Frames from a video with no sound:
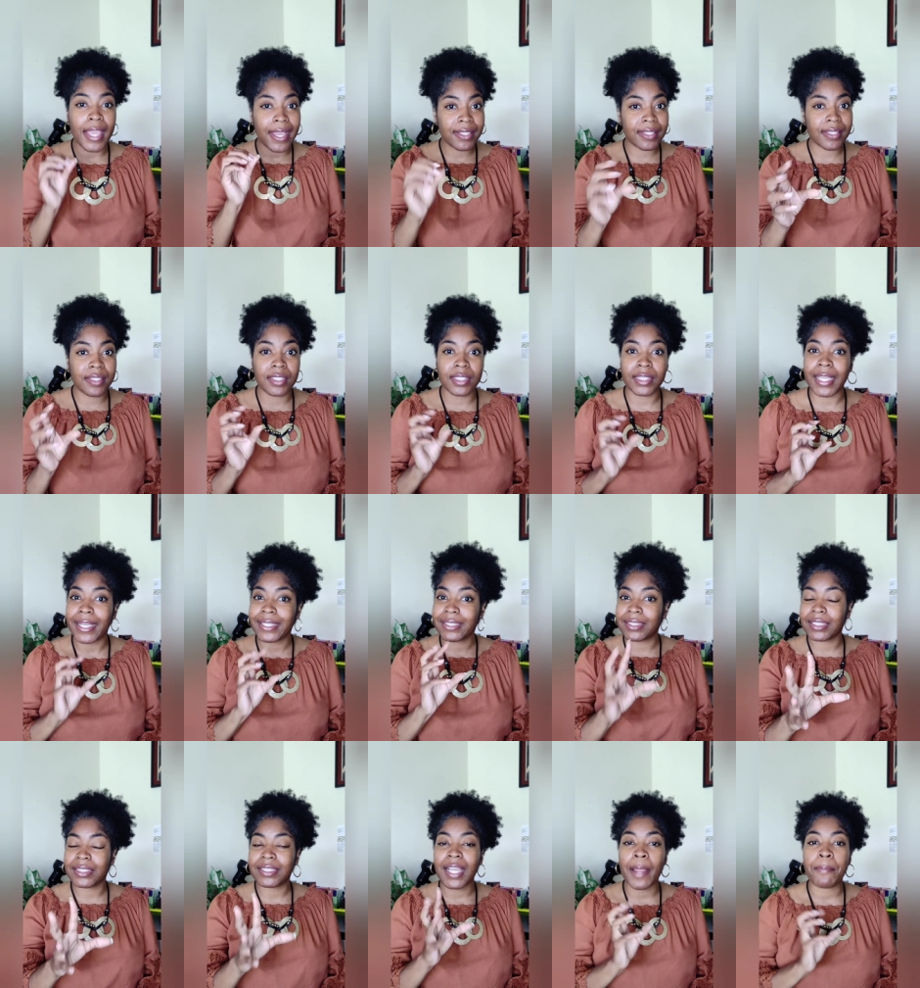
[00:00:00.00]
That's
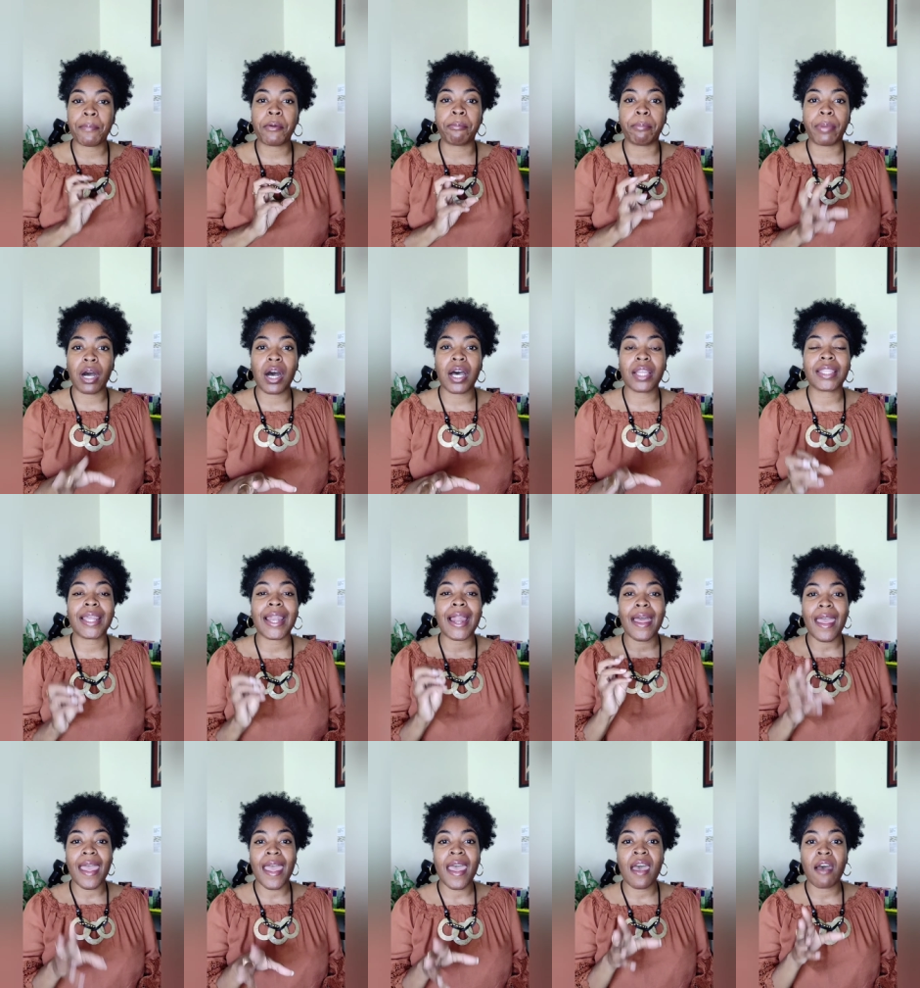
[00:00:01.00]
the type of bond that
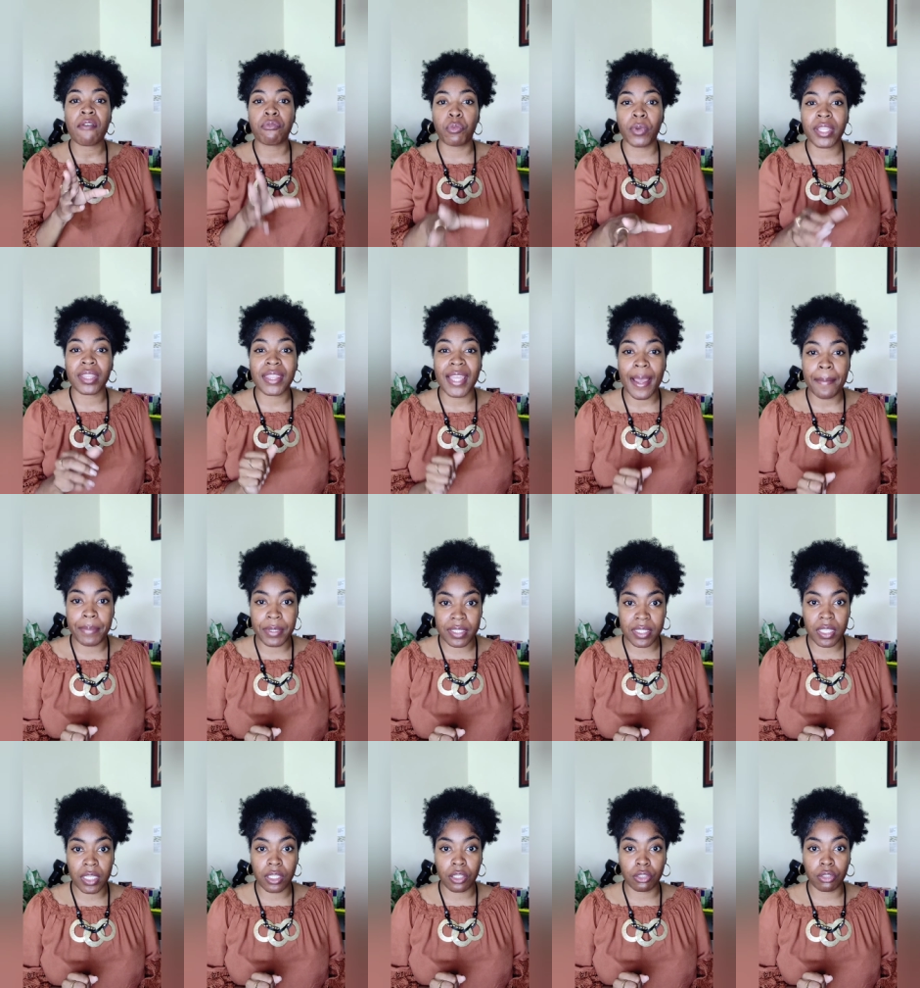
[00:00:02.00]
I have with that
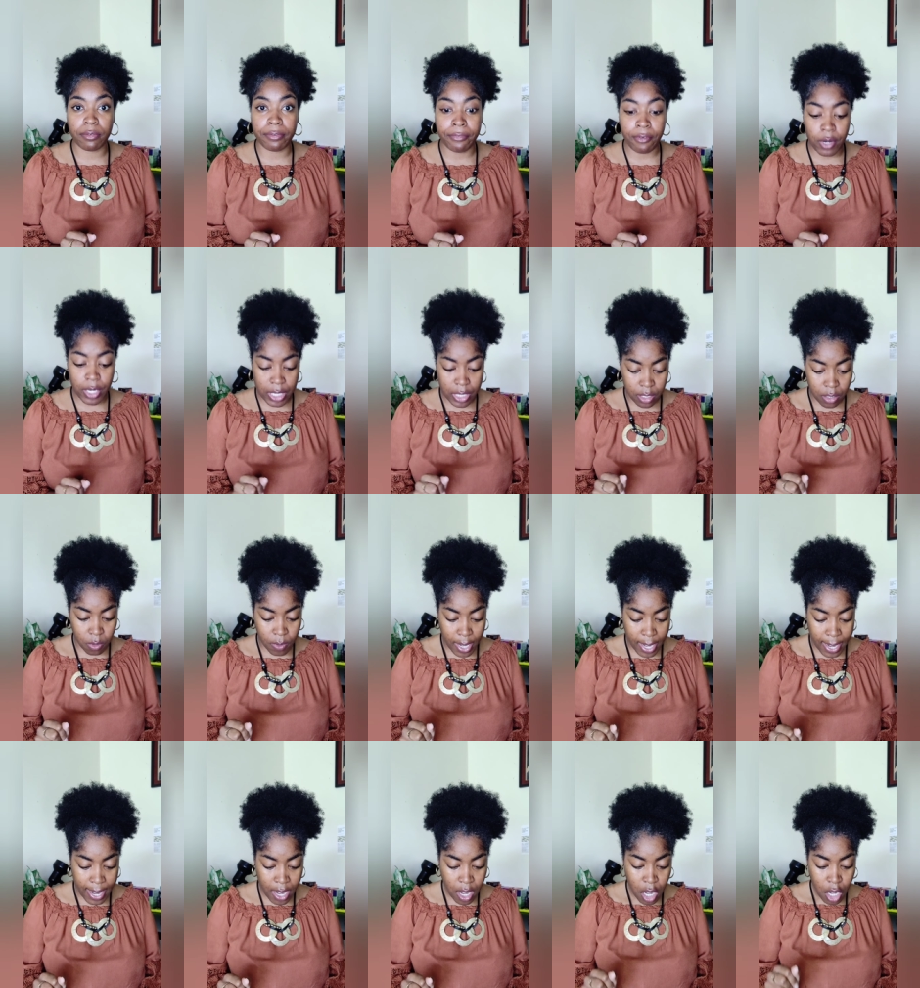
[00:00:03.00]
particular friend.
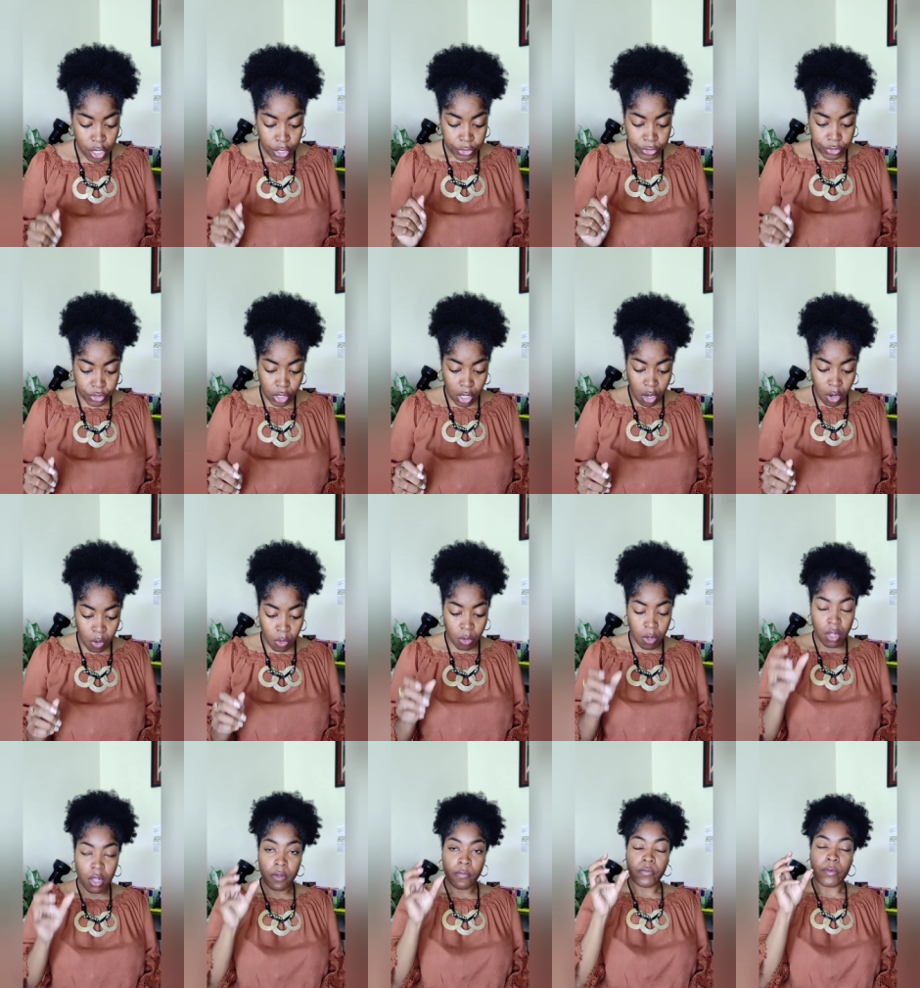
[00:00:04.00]
OK,
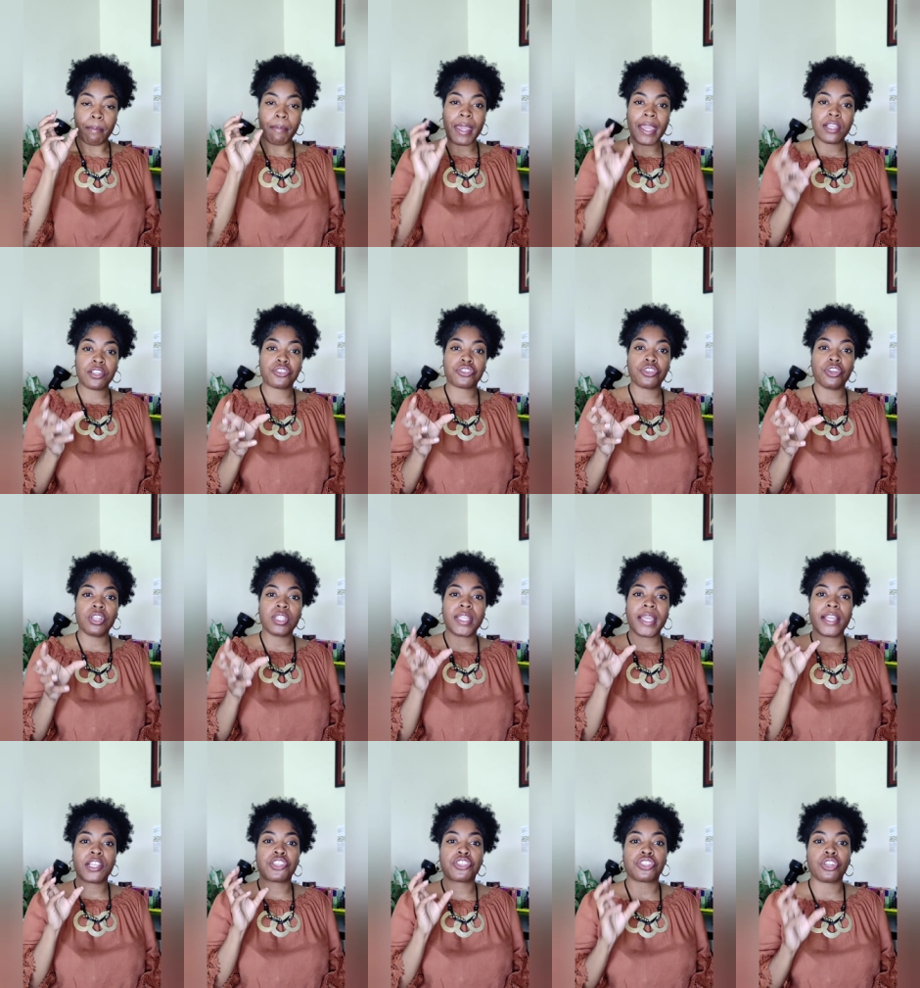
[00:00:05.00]
so make sure
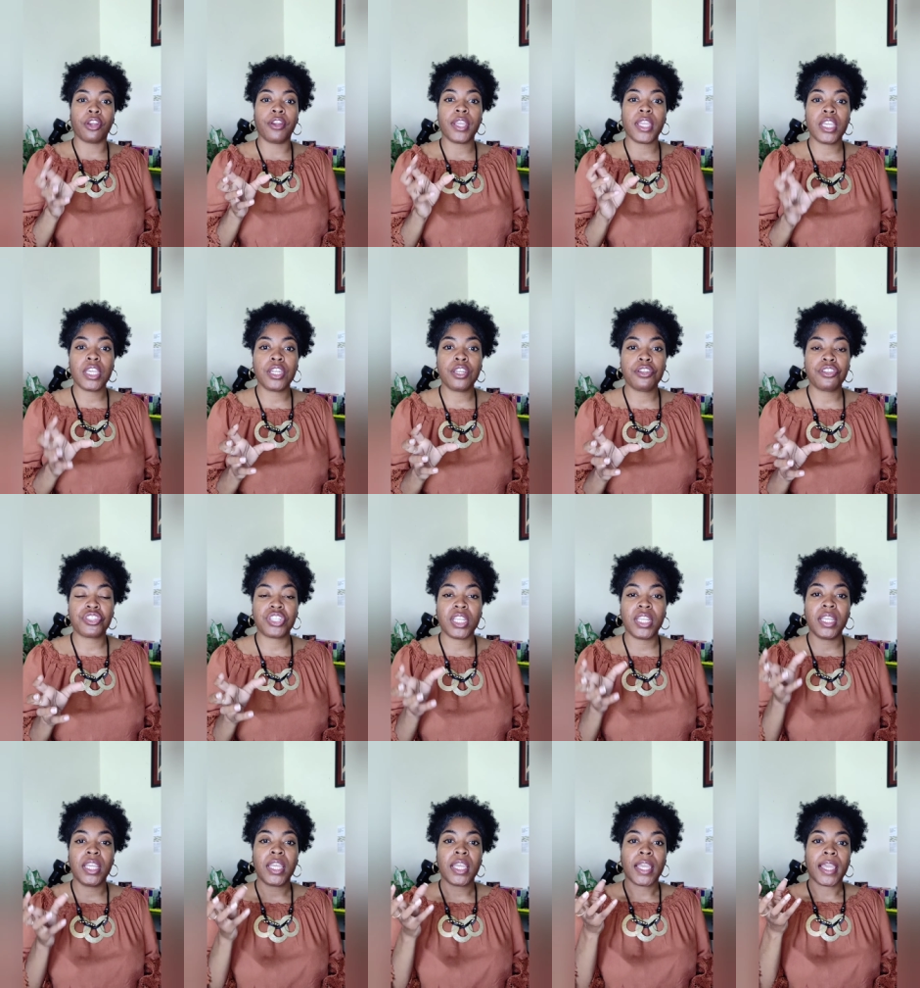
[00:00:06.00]
that your
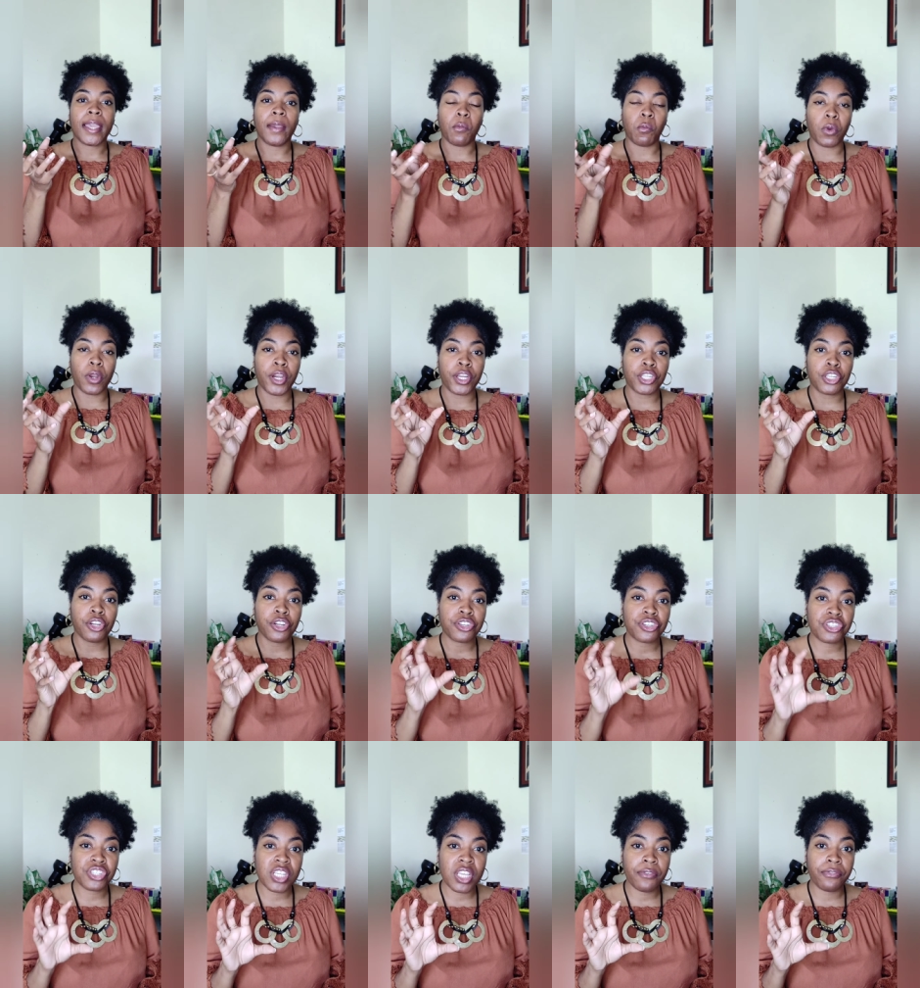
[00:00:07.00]
energy and where you're
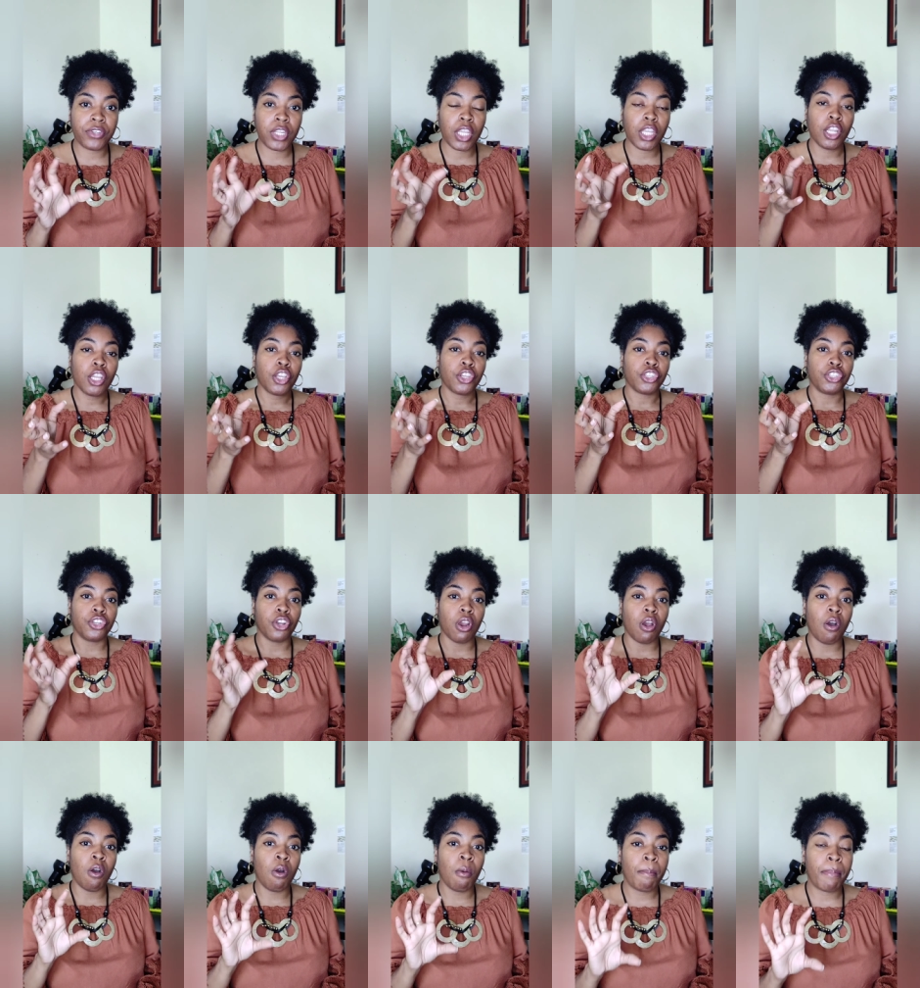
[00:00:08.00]
shifting
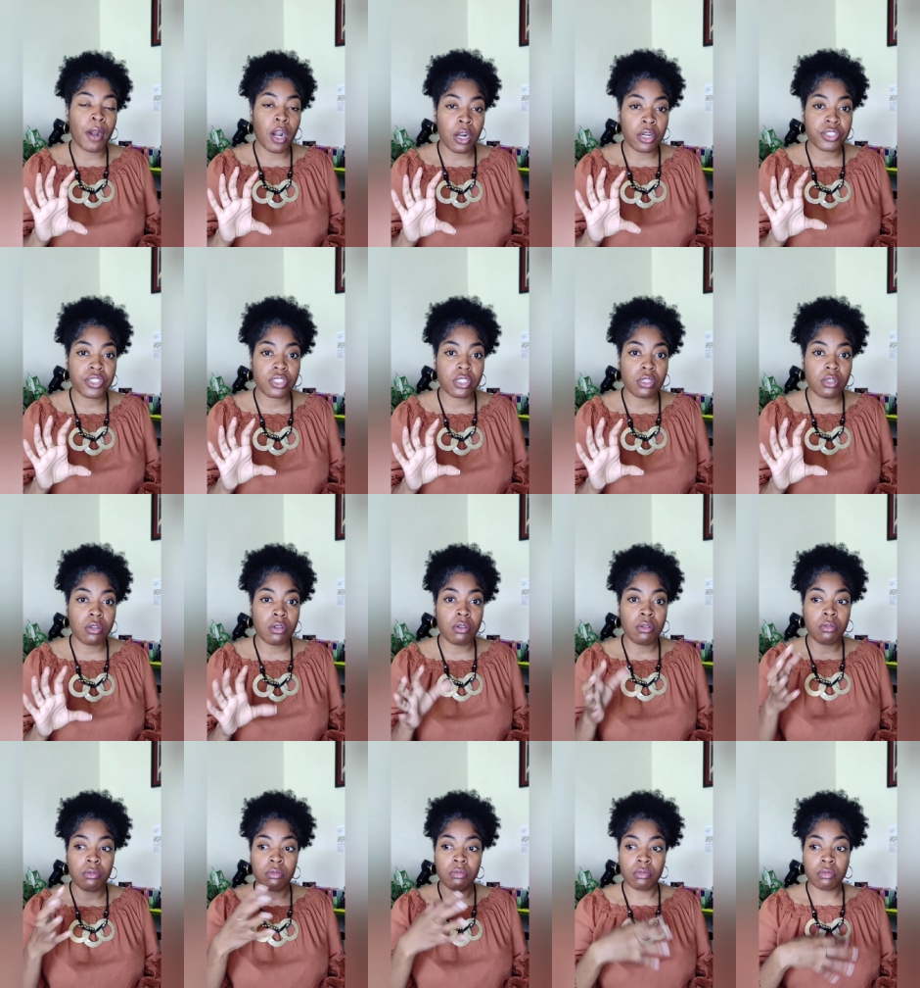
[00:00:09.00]
your own
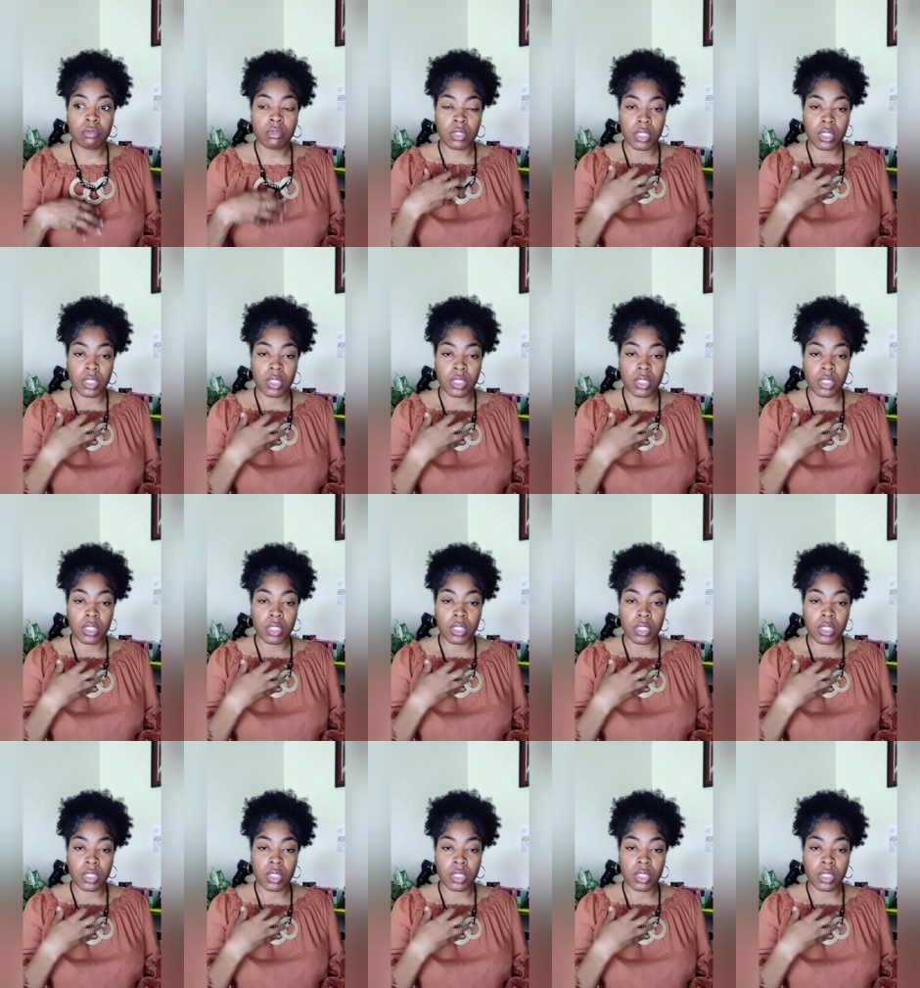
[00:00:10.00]
personal